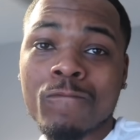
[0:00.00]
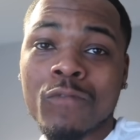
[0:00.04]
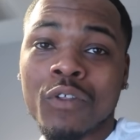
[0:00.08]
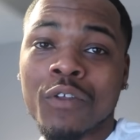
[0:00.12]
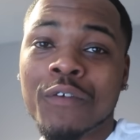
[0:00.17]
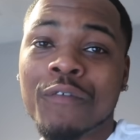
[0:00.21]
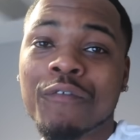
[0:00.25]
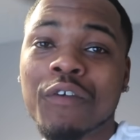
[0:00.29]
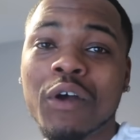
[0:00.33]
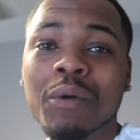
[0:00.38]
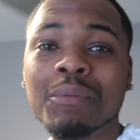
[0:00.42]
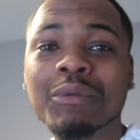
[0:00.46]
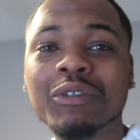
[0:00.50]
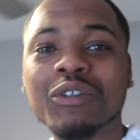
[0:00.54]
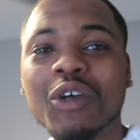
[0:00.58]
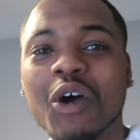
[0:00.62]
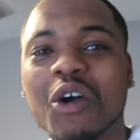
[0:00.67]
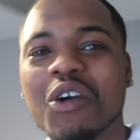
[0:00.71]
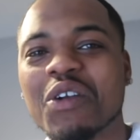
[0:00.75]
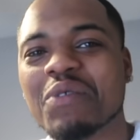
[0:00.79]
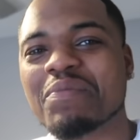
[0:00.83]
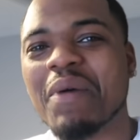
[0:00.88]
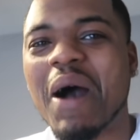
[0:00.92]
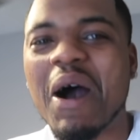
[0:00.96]
You feel me
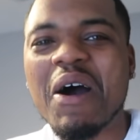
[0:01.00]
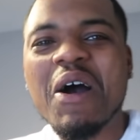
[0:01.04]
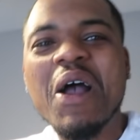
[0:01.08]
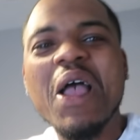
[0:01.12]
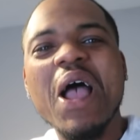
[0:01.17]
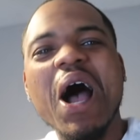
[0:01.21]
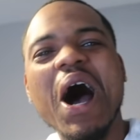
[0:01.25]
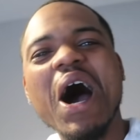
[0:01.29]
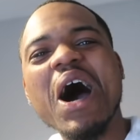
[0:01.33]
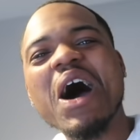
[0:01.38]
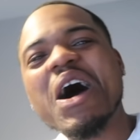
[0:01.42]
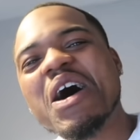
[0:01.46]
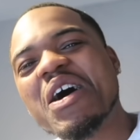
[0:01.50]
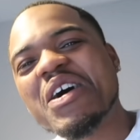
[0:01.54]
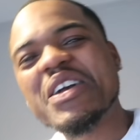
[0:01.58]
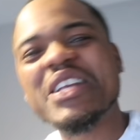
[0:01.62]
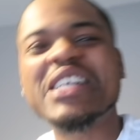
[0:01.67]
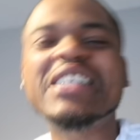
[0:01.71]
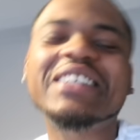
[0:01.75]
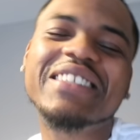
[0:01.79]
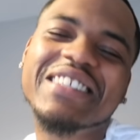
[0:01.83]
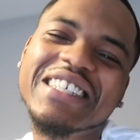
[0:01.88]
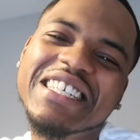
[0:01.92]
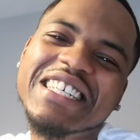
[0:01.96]
talking about, oh,
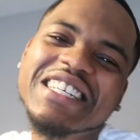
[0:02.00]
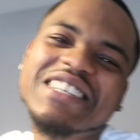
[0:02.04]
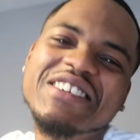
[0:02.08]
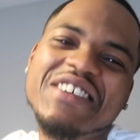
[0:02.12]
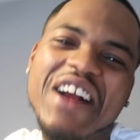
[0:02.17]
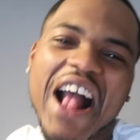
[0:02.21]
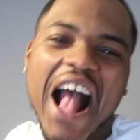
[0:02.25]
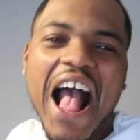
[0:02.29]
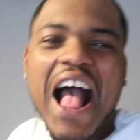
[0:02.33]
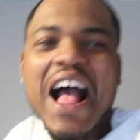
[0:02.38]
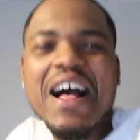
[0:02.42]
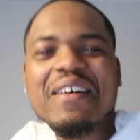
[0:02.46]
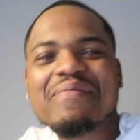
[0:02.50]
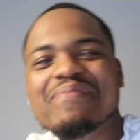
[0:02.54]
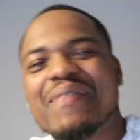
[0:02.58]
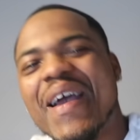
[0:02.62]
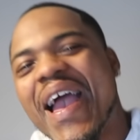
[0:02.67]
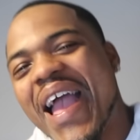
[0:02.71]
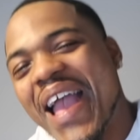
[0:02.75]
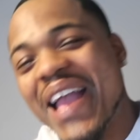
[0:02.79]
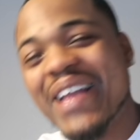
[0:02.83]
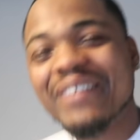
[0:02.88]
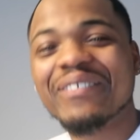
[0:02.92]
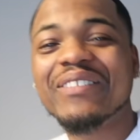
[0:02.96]
he's that cry
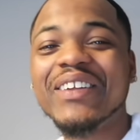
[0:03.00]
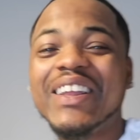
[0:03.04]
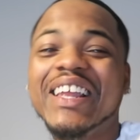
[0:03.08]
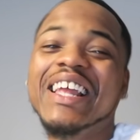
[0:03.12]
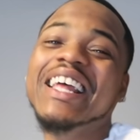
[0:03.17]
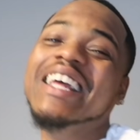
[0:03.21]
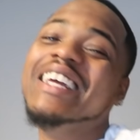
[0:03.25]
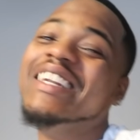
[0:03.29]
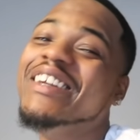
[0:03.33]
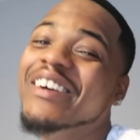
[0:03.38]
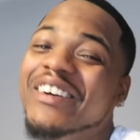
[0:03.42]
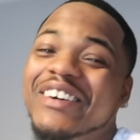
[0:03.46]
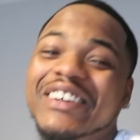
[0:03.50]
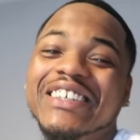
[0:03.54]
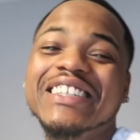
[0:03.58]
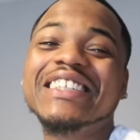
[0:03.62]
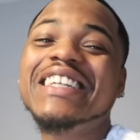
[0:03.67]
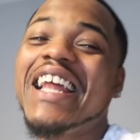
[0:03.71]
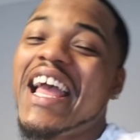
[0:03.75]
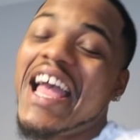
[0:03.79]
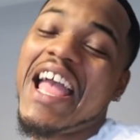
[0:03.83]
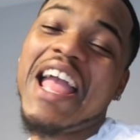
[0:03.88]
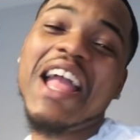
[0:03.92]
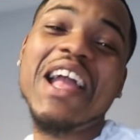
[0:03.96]
baby,
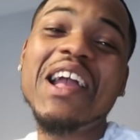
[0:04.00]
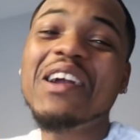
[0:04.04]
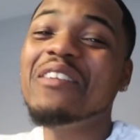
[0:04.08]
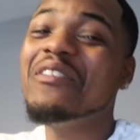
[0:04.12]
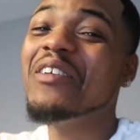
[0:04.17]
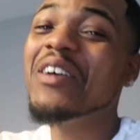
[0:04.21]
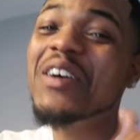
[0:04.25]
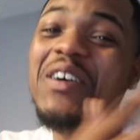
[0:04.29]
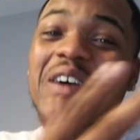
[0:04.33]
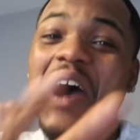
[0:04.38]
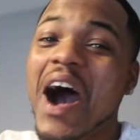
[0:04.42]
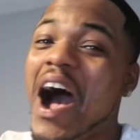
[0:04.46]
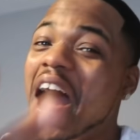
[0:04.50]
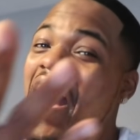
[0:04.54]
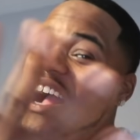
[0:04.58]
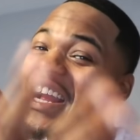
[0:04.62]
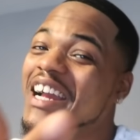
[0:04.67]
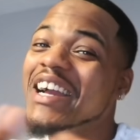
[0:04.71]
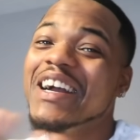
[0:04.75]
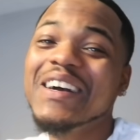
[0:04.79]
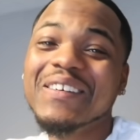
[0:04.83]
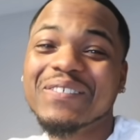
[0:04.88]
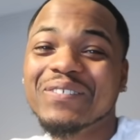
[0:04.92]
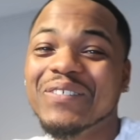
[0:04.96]
knowing damn well I
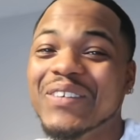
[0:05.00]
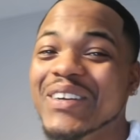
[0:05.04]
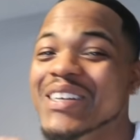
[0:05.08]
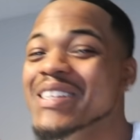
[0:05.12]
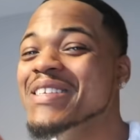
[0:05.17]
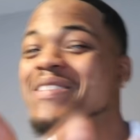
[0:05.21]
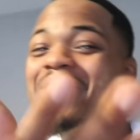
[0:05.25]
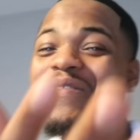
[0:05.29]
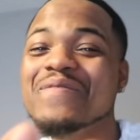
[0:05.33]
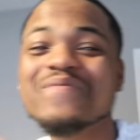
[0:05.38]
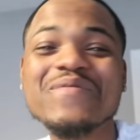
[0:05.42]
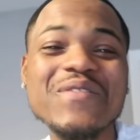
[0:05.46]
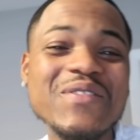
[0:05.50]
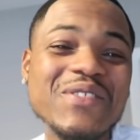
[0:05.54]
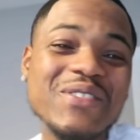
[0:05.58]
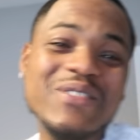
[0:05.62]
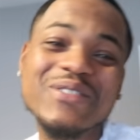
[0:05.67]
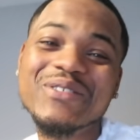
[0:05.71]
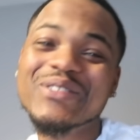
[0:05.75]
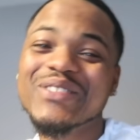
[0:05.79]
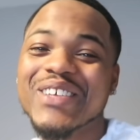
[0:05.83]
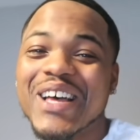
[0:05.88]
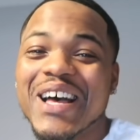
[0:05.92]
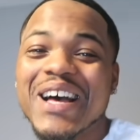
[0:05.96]
guff one of you
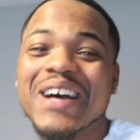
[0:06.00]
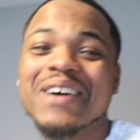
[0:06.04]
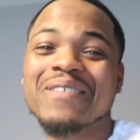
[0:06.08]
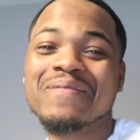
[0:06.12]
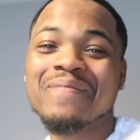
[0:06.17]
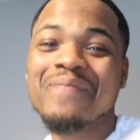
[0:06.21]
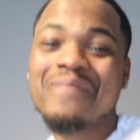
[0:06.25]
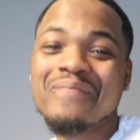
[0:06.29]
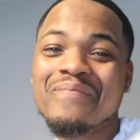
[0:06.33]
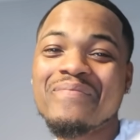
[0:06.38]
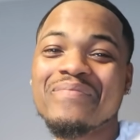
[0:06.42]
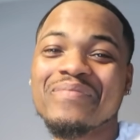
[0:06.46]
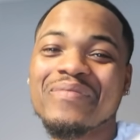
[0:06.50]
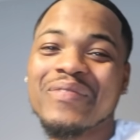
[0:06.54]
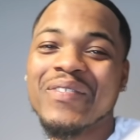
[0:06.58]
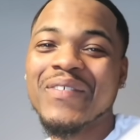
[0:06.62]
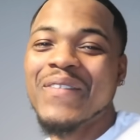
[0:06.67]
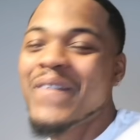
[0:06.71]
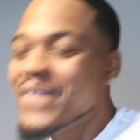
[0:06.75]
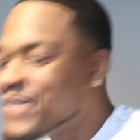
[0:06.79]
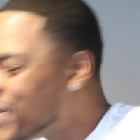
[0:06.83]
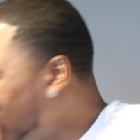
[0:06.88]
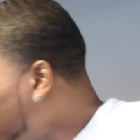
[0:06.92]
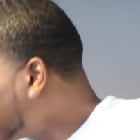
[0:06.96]
fools up.
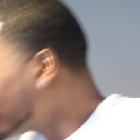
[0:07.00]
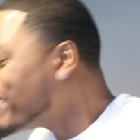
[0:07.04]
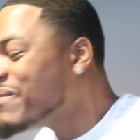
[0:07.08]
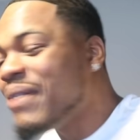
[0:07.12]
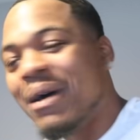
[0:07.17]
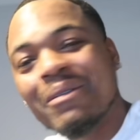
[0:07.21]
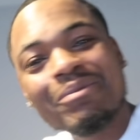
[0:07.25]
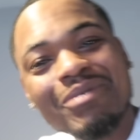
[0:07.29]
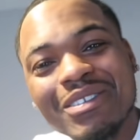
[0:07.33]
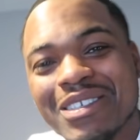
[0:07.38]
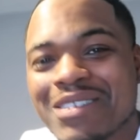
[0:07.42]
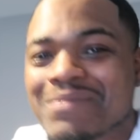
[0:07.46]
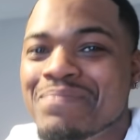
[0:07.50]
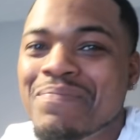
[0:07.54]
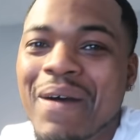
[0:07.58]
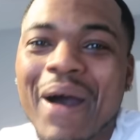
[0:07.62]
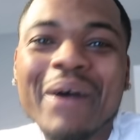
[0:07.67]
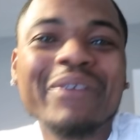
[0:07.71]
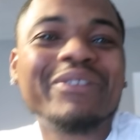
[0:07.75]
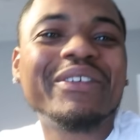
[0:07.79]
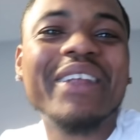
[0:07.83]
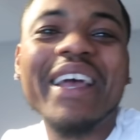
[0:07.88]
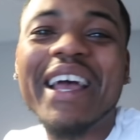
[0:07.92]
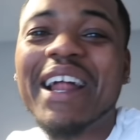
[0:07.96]
You feel me? I'm just
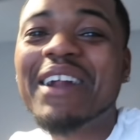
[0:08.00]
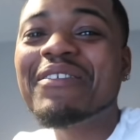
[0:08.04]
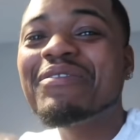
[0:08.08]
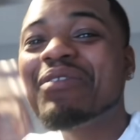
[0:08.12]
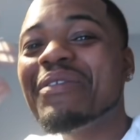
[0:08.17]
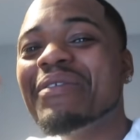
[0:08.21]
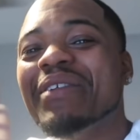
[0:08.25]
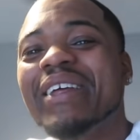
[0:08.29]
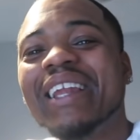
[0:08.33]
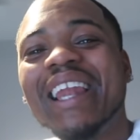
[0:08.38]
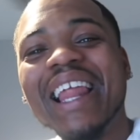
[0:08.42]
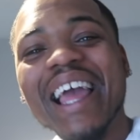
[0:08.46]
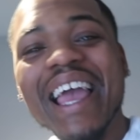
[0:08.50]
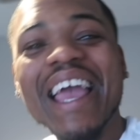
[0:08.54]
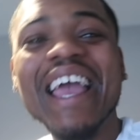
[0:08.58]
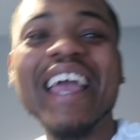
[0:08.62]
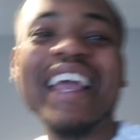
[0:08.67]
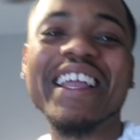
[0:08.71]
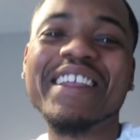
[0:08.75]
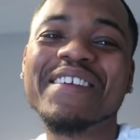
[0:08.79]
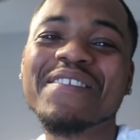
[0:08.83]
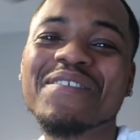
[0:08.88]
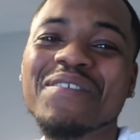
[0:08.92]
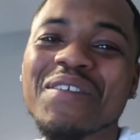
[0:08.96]
about that. I'm from the
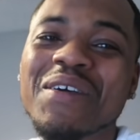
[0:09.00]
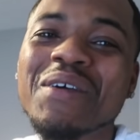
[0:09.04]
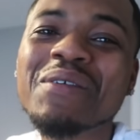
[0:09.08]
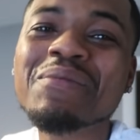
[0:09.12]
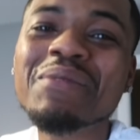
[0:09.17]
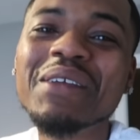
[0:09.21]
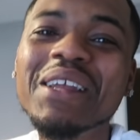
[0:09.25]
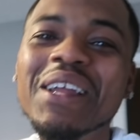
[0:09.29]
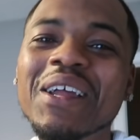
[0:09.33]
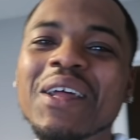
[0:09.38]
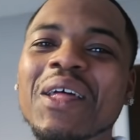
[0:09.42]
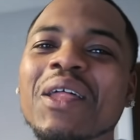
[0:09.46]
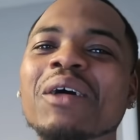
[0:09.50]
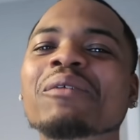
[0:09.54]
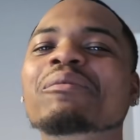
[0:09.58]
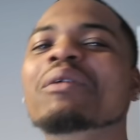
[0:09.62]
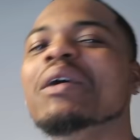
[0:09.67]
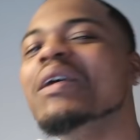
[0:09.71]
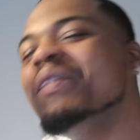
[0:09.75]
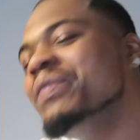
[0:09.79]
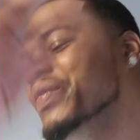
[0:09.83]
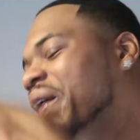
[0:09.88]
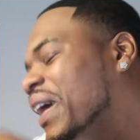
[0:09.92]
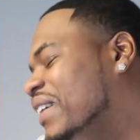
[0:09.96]
land, you feel me?
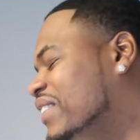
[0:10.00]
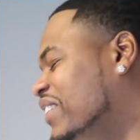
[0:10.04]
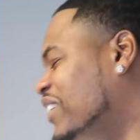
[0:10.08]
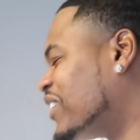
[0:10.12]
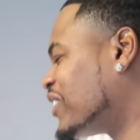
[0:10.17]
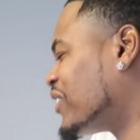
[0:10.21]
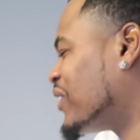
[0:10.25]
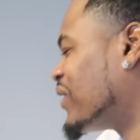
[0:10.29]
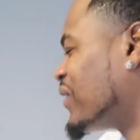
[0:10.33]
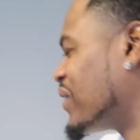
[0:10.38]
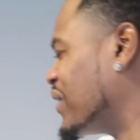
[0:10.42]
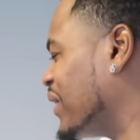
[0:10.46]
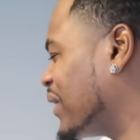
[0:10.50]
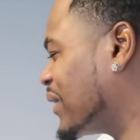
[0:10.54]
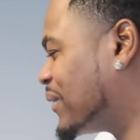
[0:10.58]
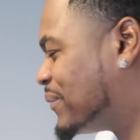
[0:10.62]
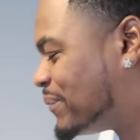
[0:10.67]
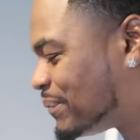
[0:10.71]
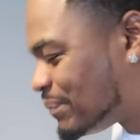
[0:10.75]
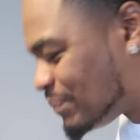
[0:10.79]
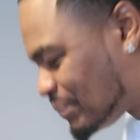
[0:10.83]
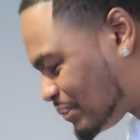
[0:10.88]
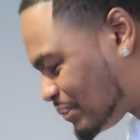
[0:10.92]
But that's here nor there.